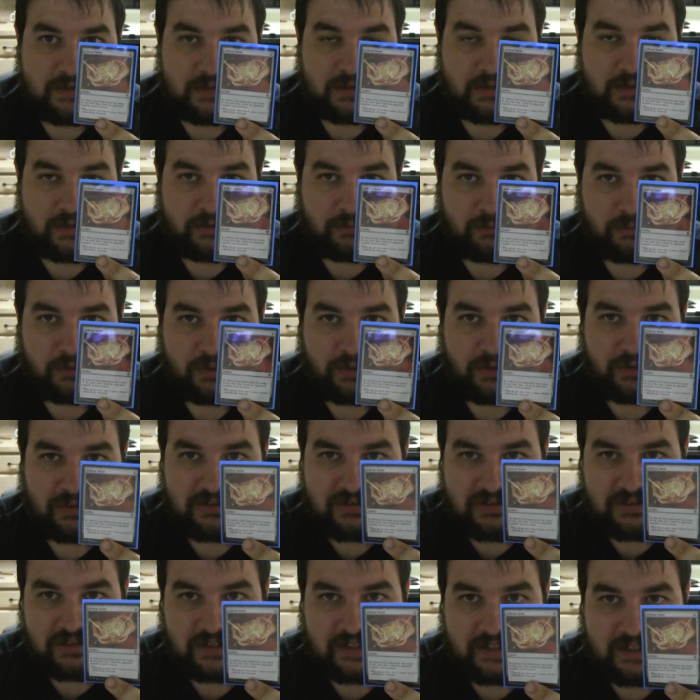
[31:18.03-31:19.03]
one of
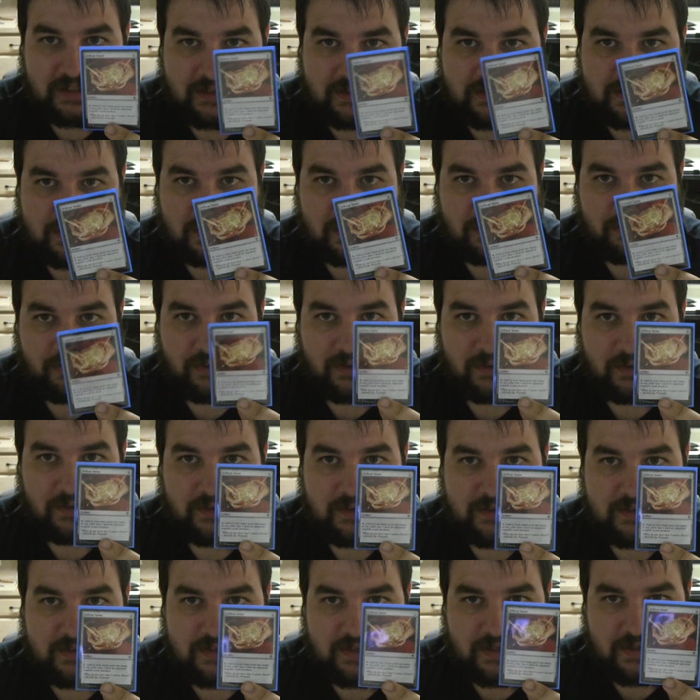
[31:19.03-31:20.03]
those lands in the field
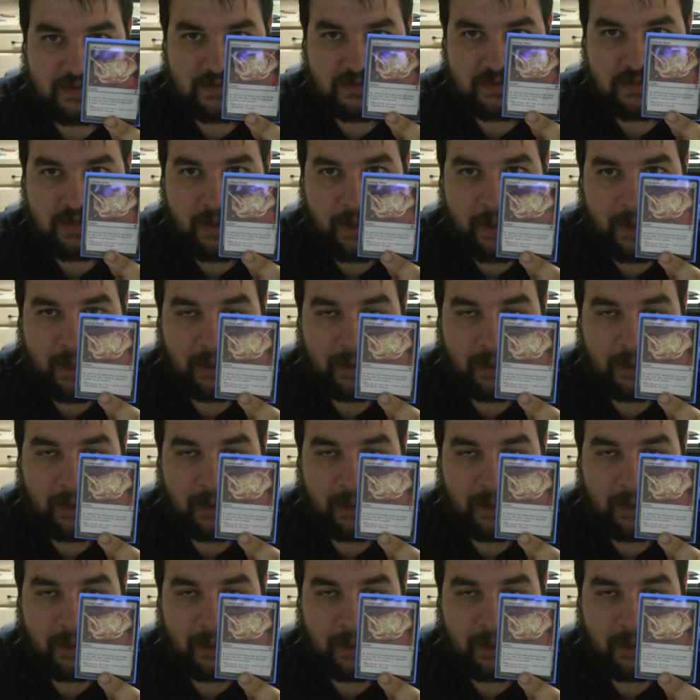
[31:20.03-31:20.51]
that says